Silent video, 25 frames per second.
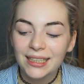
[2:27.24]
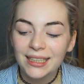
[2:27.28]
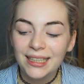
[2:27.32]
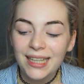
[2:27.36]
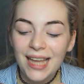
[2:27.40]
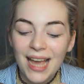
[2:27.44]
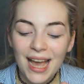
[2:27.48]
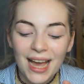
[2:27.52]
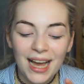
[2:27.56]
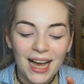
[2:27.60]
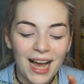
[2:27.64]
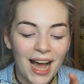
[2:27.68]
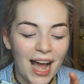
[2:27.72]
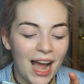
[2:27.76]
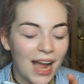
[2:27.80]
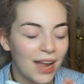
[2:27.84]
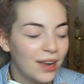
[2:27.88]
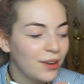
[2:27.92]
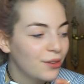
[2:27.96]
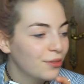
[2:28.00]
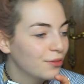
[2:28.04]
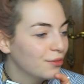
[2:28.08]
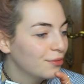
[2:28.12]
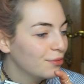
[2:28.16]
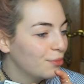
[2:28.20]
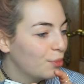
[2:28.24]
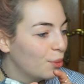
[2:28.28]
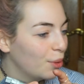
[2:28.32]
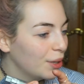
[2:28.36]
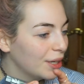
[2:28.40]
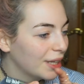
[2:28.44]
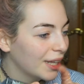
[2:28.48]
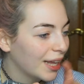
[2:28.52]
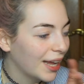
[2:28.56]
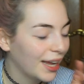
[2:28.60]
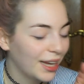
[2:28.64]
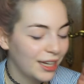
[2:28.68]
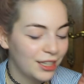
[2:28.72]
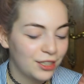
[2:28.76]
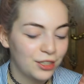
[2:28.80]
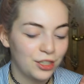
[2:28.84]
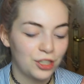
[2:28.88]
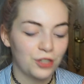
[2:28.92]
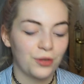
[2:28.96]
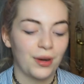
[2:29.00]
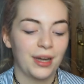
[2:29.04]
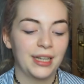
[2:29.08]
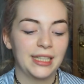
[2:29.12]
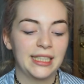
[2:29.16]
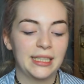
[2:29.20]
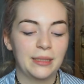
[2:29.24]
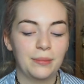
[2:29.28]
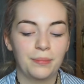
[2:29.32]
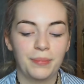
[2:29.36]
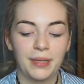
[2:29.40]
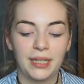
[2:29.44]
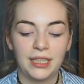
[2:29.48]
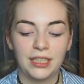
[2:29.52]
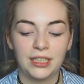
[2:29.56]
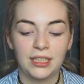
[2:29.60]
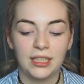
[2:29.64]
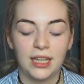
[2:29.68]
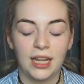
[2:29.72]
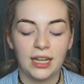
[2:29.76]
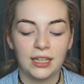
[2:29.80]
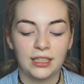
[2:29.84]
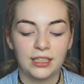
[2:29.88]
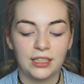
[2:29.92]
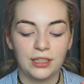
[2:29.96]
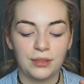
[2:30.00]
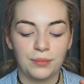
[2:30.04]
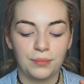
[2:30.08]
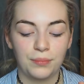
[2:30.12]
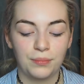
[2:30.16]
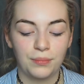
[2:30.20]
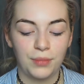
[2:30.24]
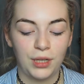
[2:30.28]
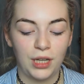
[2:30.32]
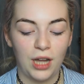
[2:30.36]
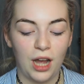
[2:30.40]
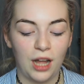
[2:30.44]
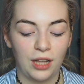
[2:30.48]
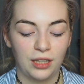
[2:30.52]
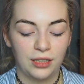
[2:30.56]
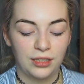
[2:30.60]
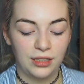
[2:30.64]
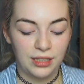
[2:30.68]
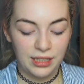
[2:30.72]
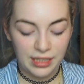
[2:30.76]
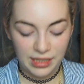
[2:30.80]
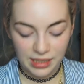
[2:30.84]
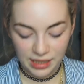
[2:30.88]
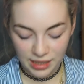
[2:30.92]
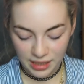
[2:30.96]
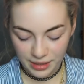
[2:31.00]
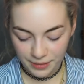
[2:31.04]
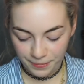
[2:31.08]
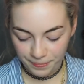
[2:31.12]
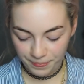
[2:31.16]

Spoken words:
yeah, I would like to try some colors